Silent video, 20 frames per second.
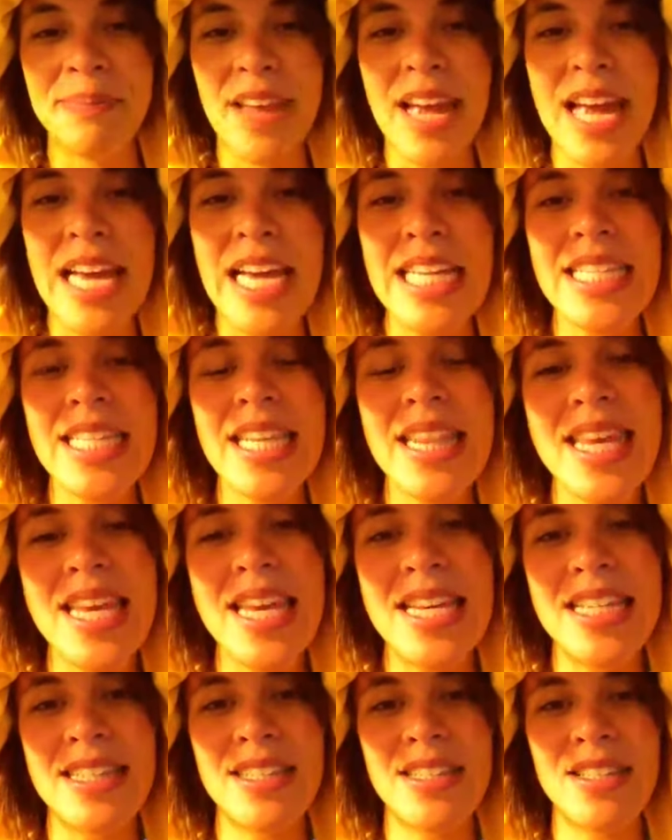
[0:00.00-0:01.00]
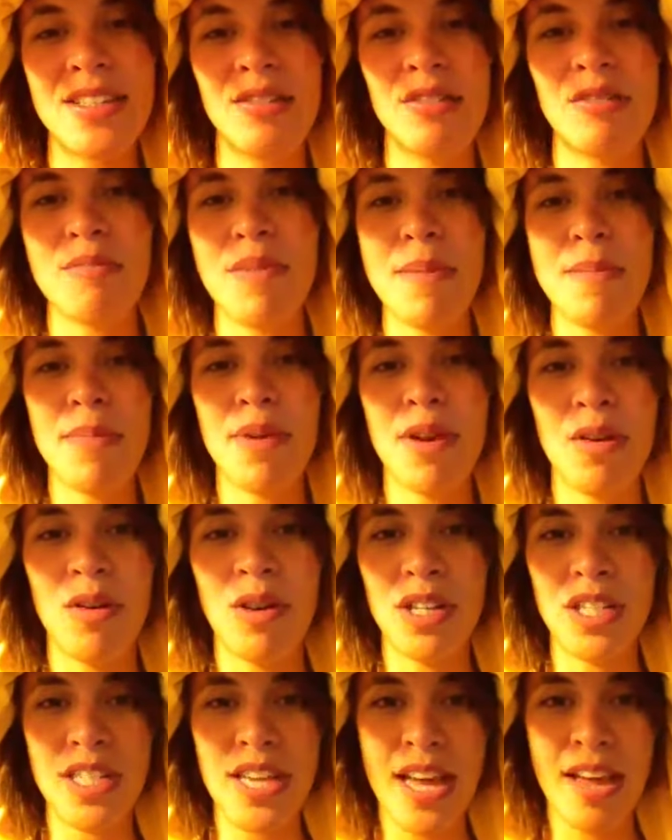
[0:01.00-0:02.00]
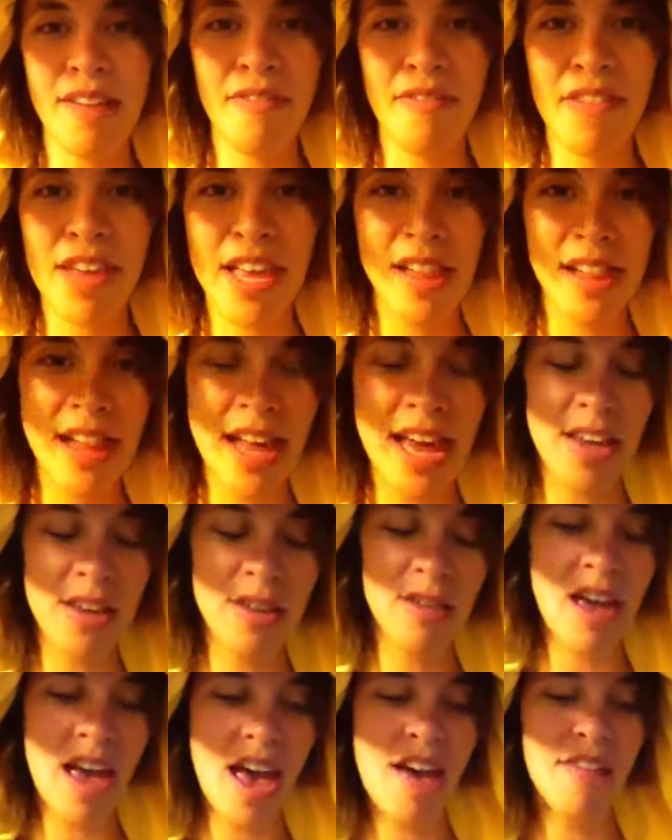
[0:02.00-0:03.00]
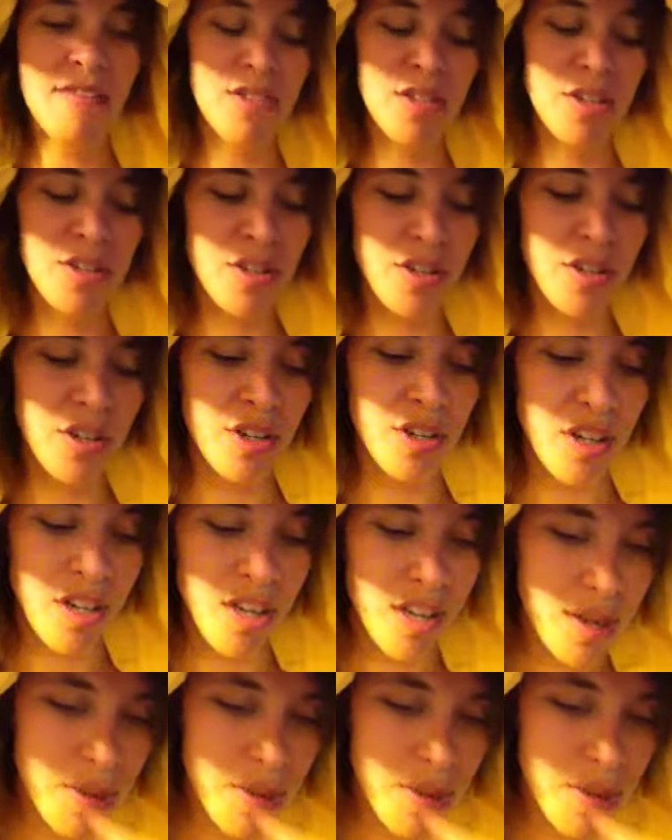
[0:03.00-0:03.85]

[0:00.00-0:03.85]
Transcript: I guess the thing is to remember not to feel like you have to